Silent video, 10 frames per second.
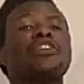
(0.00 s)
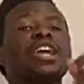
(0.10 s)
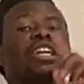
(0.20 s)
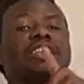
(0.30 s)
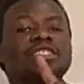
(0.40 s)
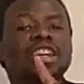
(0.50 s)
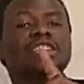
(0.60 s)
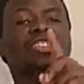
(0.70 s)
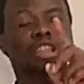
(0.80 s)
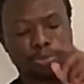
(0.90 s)
If
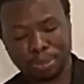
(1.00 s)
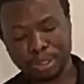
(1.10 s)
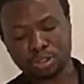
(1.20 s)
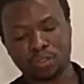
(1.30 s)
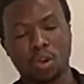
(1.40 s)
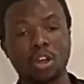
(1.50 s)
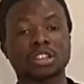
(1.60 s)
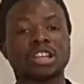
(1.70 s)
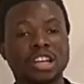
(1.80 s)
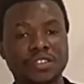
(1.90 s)
indeed the spirit of
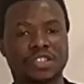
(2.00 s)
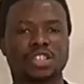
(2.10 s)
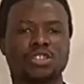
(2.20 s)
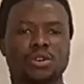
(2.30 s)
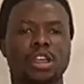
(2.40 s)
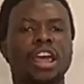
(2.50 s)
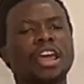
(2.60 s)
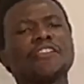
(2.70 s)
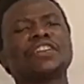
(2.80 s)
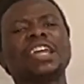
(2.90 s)
God lives in you,
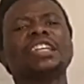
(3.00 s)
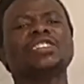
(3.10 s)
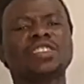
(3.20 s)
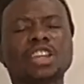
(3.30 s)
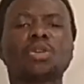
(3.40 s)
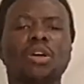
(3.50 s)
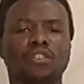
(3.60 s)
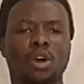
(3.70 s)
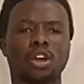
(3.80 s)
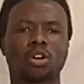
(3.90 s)
if indeed
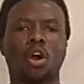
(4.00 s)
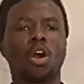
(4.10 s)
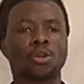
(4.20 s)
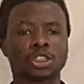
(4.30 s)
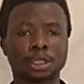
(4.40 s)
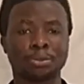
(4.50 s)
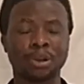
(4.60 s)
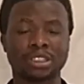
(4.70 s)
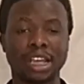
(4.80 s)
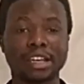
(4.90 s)
you have the Holy, you
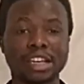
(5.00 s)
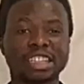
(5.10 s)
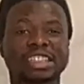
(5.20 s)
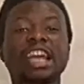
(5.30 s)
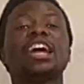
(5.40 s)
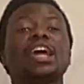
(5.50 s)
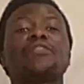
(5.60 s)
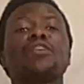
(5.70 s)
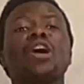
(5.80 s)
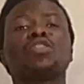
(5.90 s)
see Paul saying, he said,
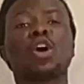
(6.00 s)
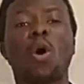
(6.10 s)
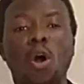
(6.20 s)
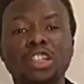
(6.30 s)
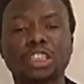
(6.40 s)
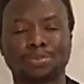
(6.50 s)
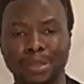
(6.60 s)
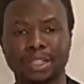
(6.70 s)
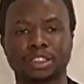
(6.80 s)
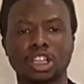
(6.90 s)
if you have the Holy
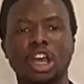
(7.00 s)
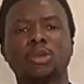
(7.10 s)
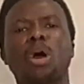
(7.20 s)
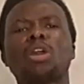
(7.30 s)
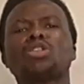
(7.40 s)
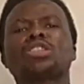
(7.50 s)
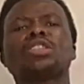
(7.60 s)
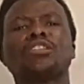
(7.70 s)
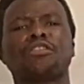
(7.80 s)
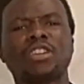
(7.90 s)
Spirit, you are
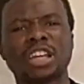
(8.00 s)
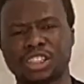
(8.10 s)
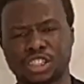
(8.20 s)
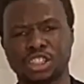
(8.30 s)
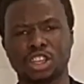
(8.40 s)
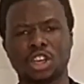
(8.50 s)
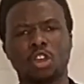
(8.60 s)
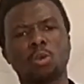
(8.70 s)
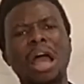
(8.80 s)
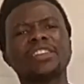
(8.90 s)
not in the flesh.
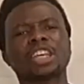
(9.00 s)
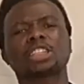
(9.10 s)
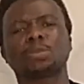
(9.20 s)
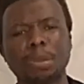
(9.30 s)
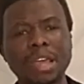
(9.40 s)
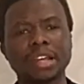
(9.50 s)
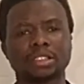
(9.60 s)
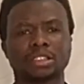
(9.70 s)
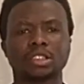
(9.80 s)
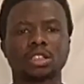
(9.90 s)
You are in the
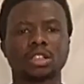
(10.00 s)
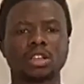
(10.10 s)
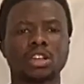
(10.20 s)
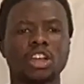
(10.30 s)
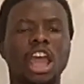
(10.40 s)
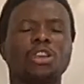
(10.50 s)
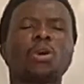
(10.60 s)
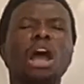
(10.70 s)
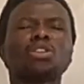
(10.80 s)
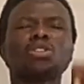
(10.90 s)
spirit.
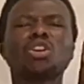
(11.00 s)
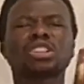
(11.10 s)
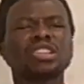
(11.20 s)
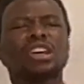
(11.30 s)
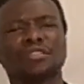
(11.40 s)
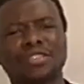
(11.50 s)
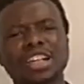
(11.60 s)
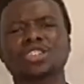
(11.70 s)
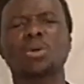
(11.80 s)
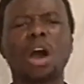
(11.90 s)
You are not in the
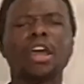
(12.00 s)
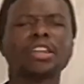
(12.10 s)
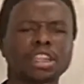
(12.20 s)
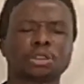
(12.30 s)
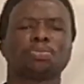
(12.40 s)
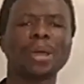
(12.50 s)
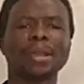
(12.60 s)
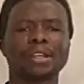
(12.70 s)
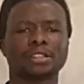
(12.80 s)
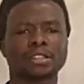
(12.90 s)
flesh, you are in the
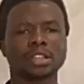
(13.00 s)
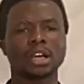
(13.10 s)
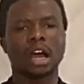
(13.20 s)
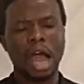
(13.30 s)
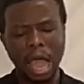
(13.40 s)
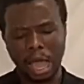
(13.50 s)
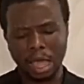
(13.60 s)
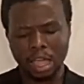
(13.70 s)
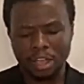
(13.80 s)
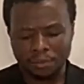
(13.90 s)
spirit. Huh?
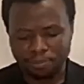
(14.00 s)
